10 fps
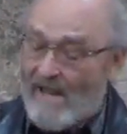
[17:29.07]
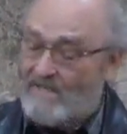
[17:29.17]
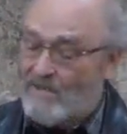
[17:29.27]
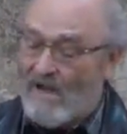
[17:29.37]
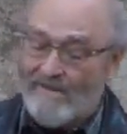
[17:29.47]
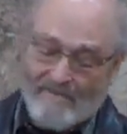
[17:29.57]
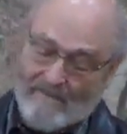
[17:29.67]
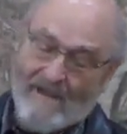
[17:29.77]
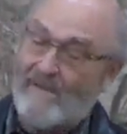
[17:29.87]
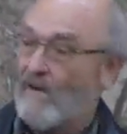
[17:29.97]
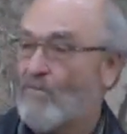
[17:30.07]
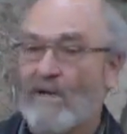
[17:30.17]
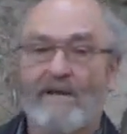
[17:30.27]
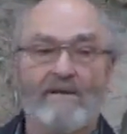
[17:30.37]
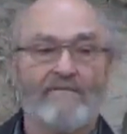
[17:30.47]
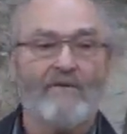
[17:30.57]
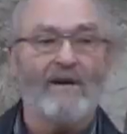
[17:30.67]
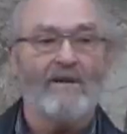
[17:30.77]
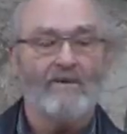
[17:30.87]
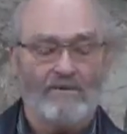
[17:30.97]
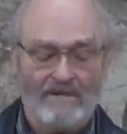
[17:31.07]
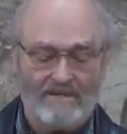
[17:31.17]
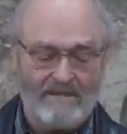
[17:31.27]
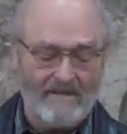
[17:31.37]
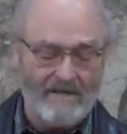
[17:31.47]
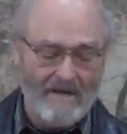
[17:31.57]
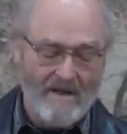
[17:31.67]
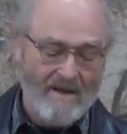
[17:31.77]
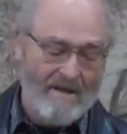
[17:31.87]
And so I've got a really good friend who is the